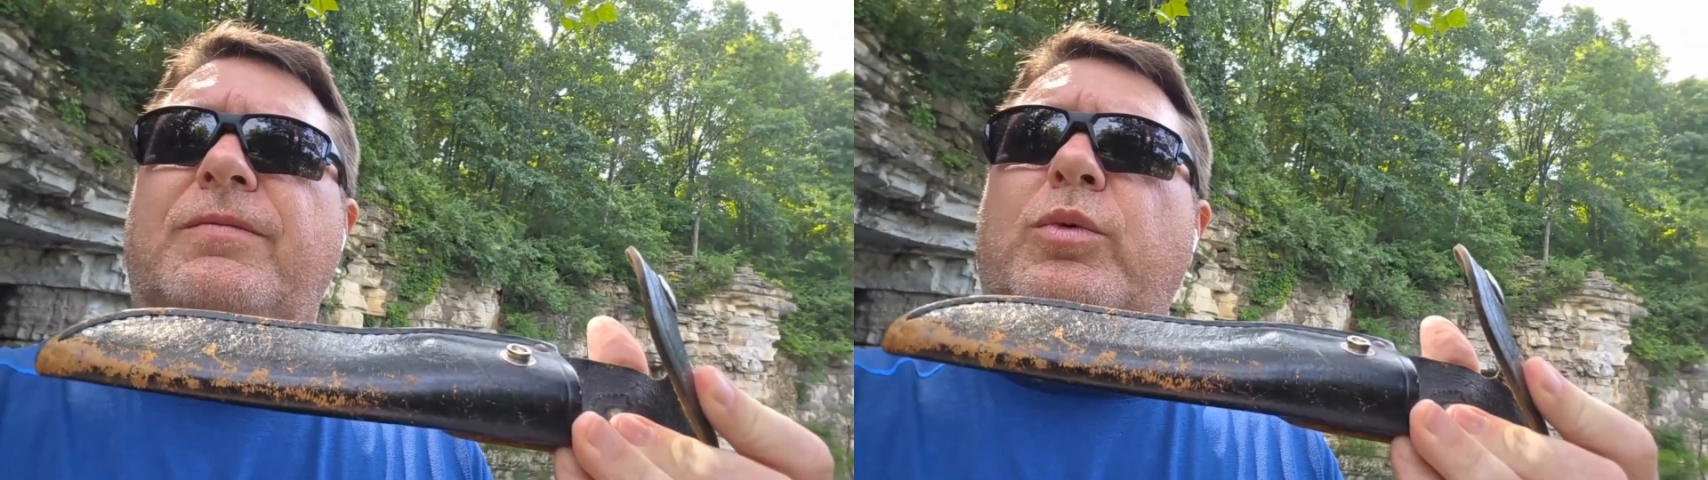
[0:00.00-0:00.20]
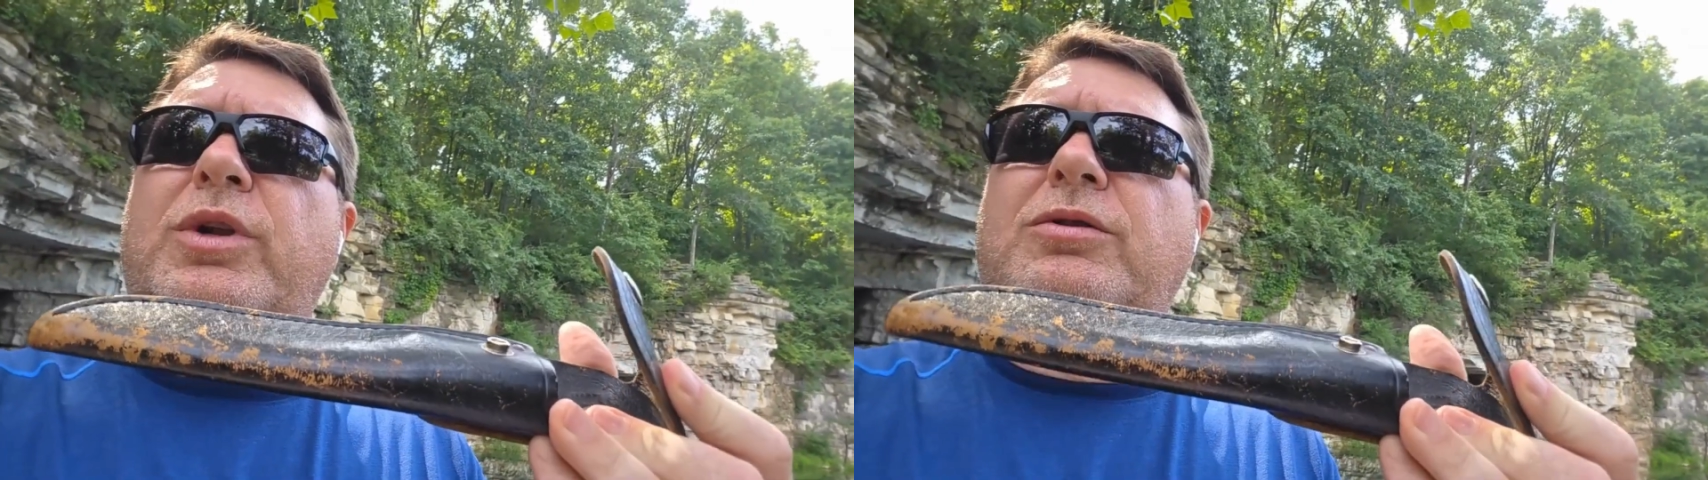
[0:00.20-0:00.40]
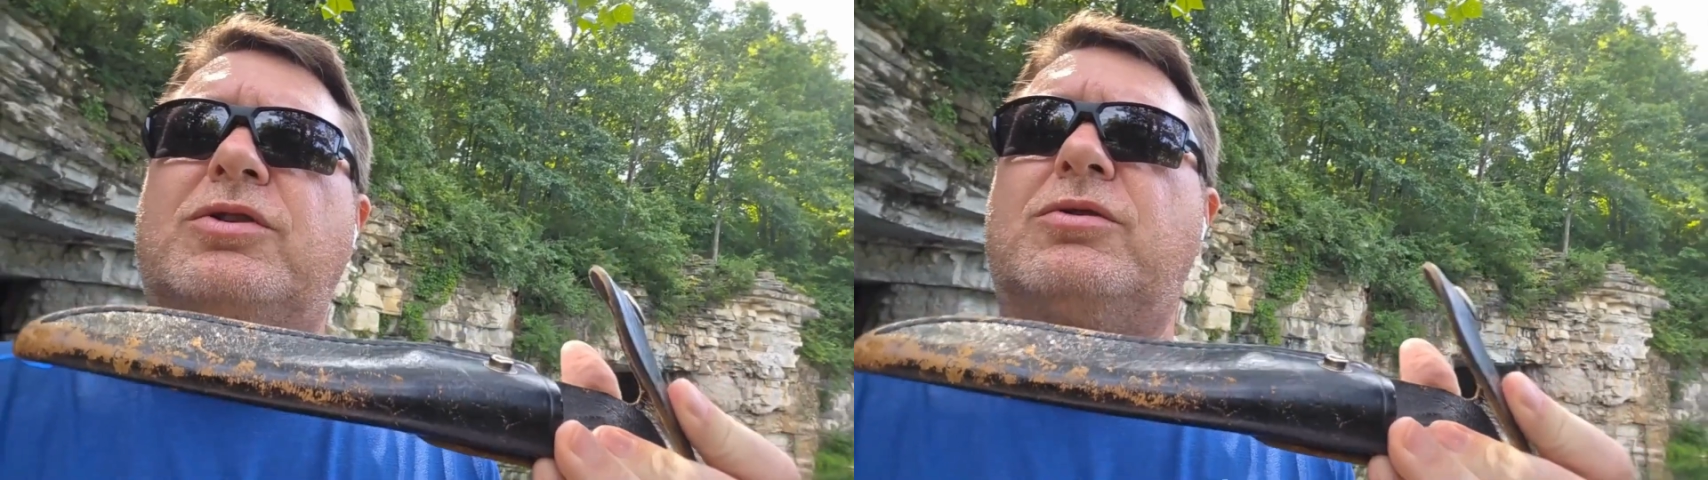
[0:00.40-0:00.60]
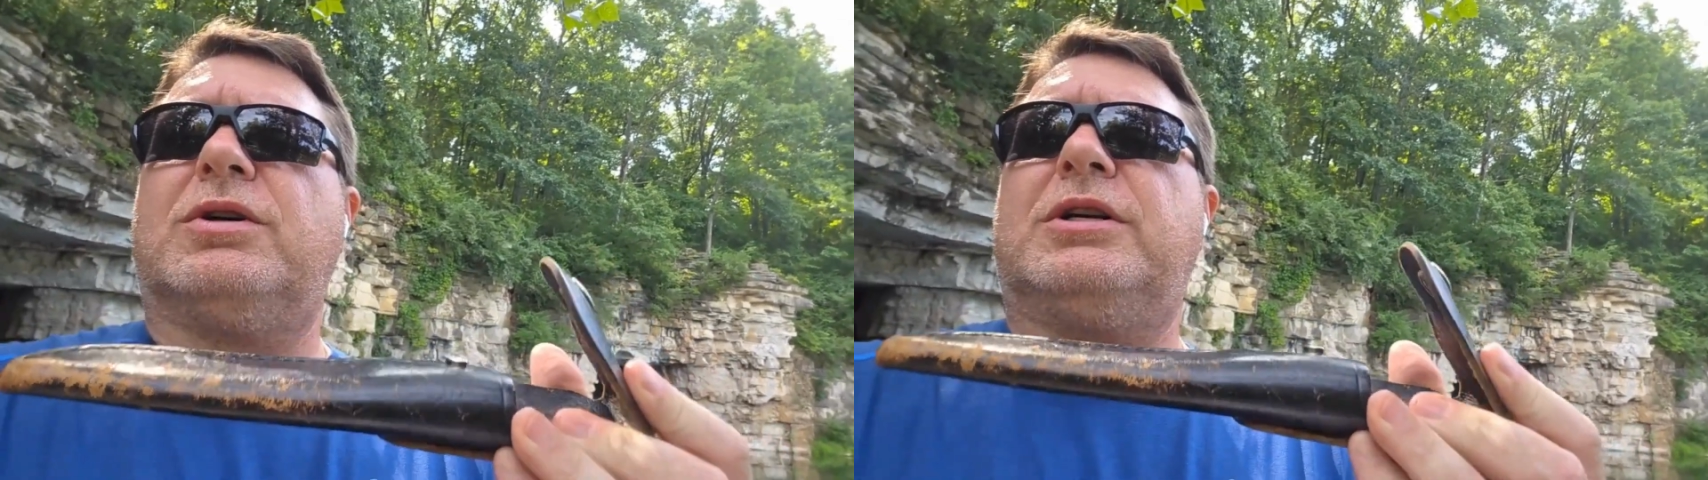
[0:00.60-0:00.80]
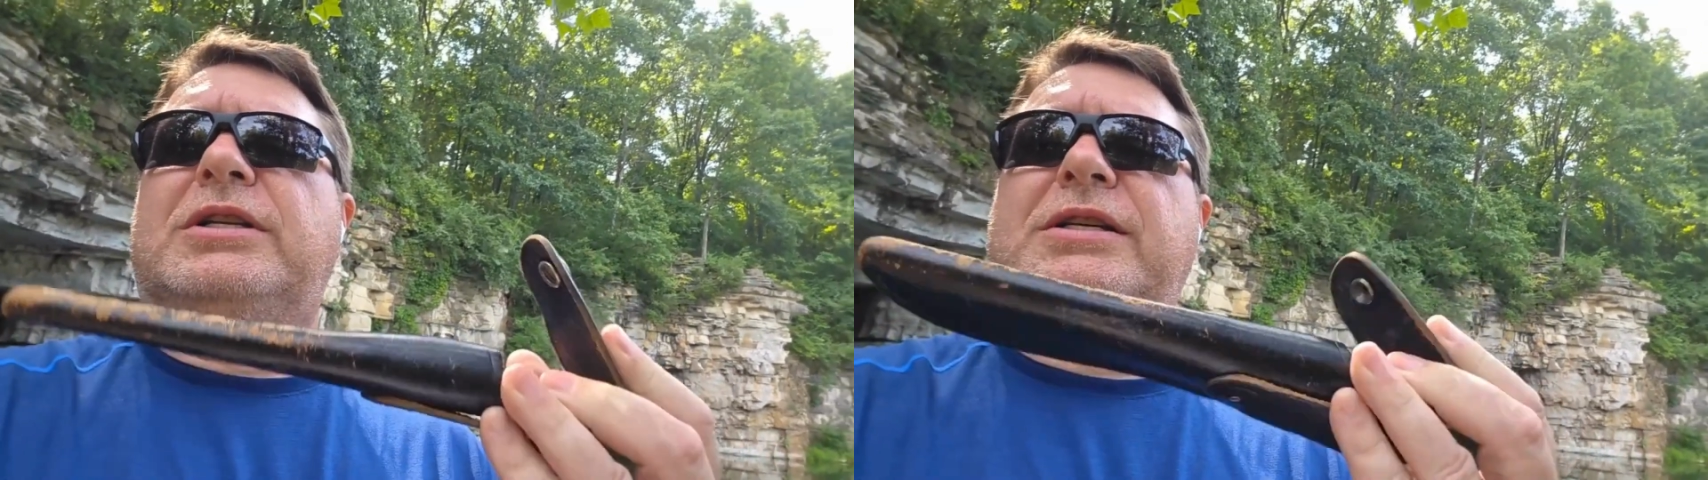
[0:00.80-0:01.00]
We don't
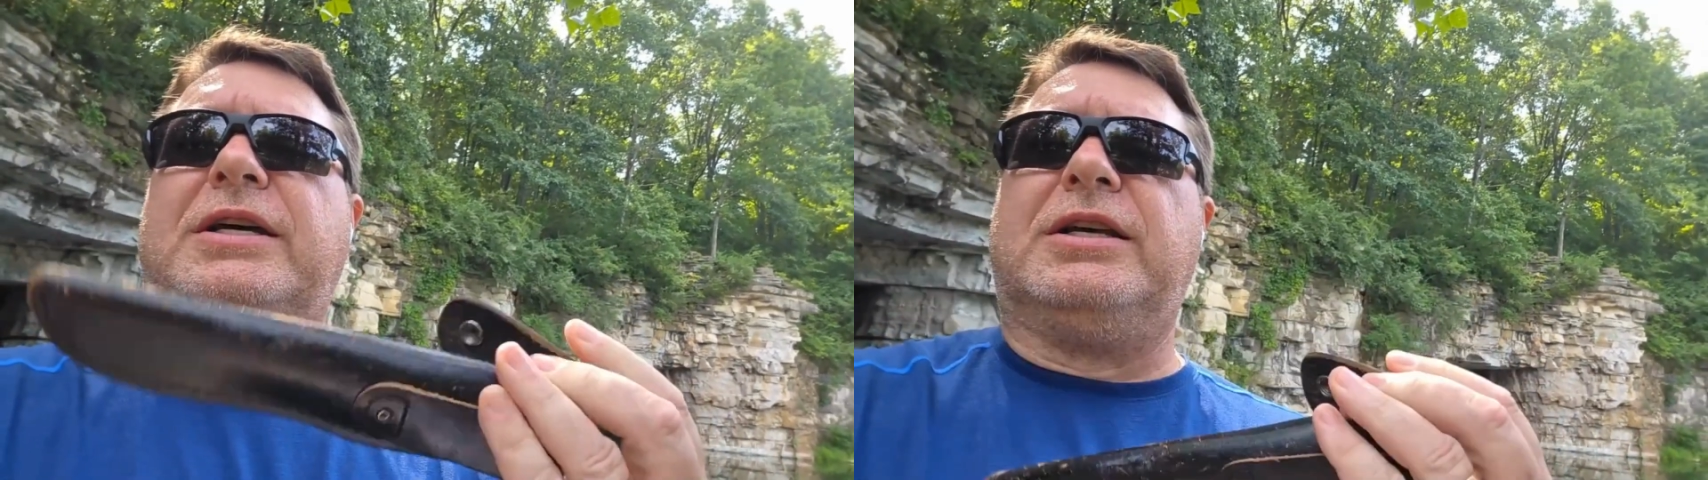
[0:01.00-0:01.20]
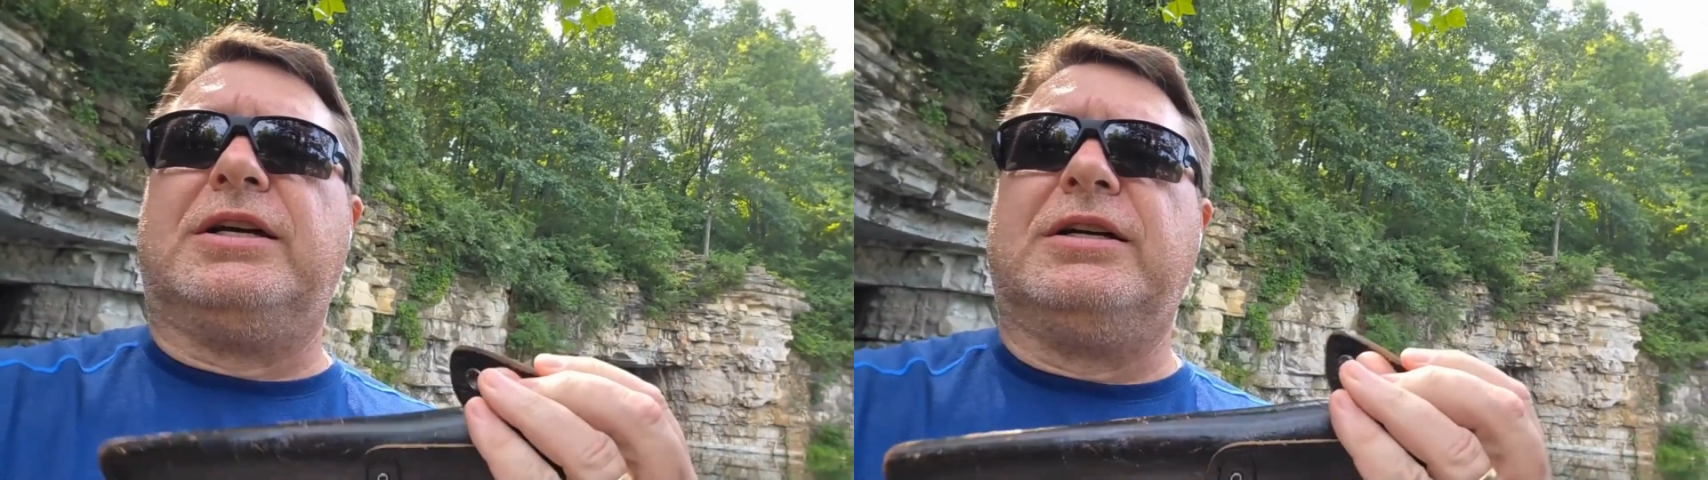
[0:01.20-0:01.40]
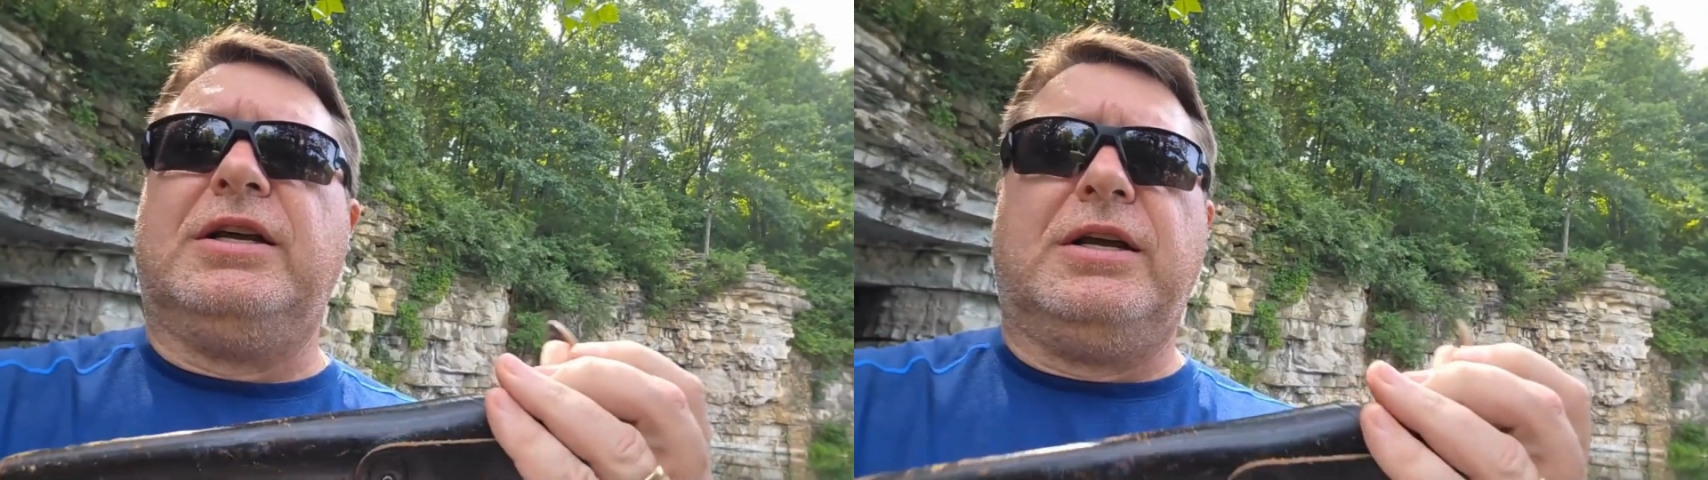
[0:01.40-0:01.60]
store it inside there,